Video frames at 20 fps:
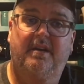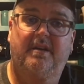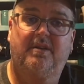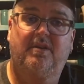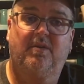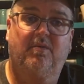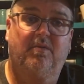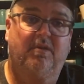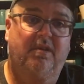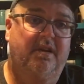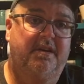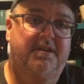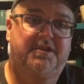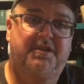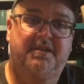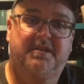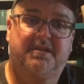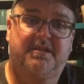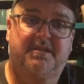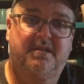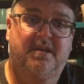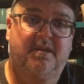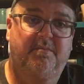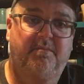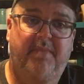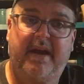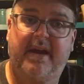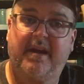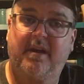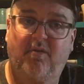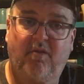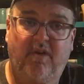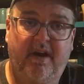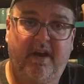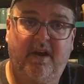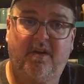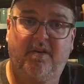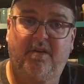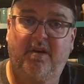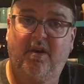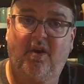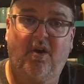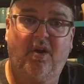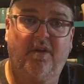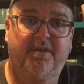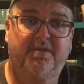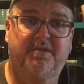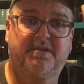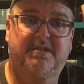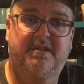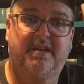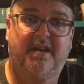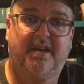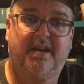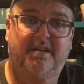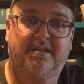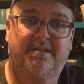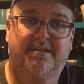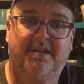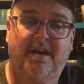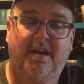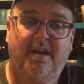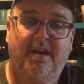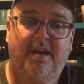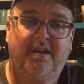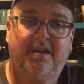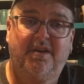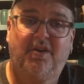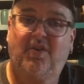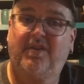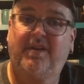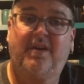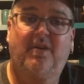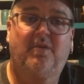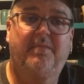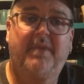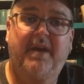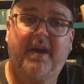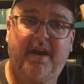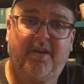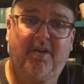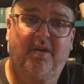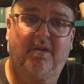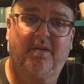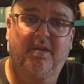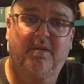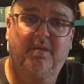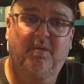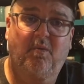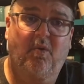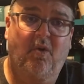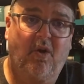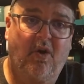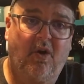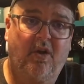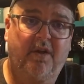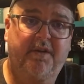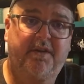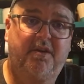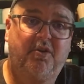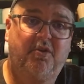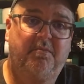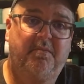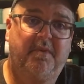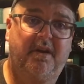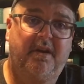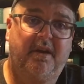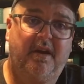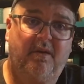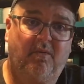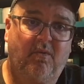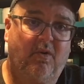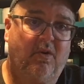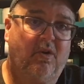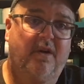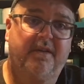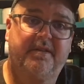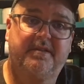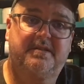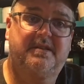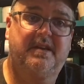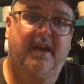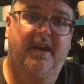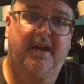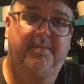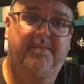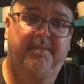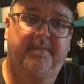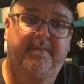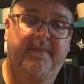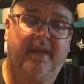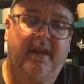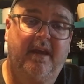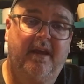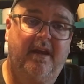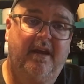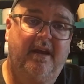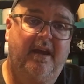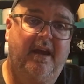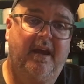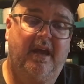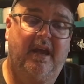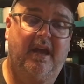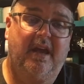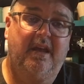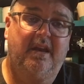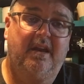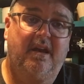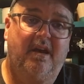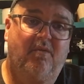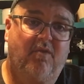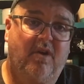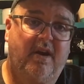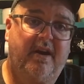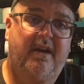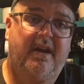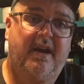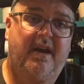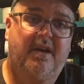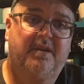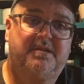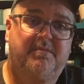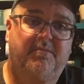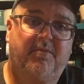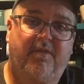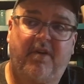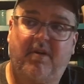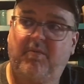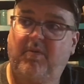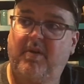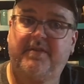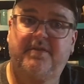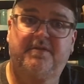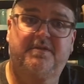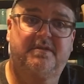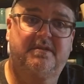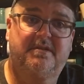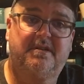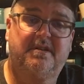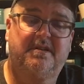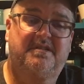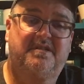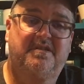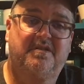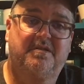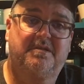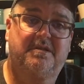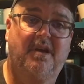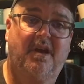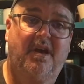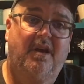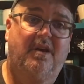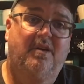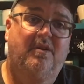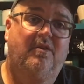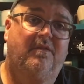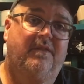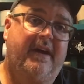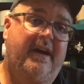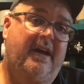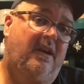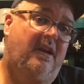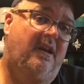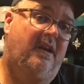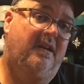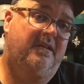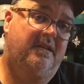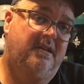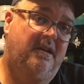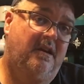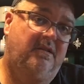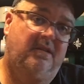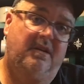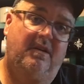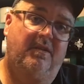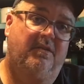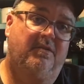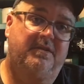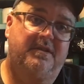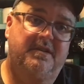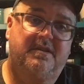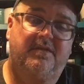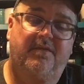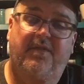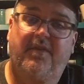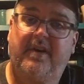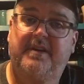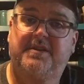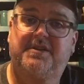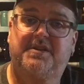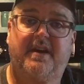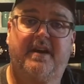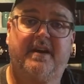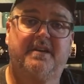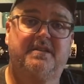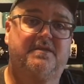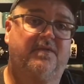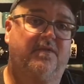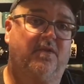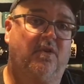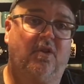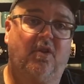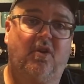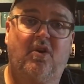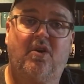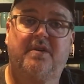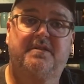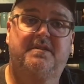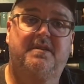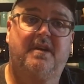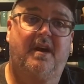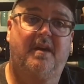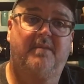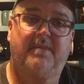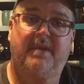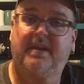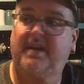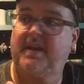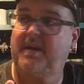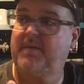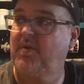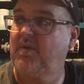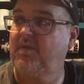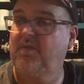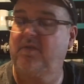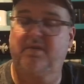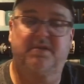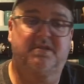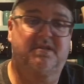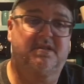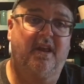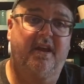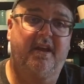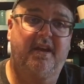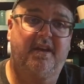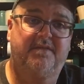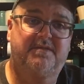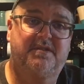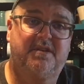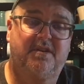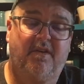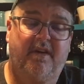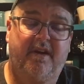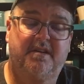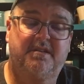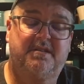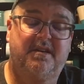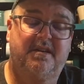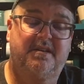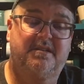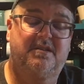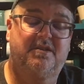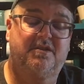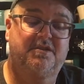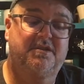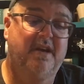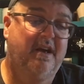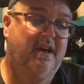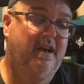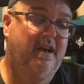your religious background, all those things, you know, they don't matter. We're all human and we're all the same. And right now, some of our brothers and sisters who have had it, you know, they're disenfranchised for a long time. They came over as slaves. Their ancestors,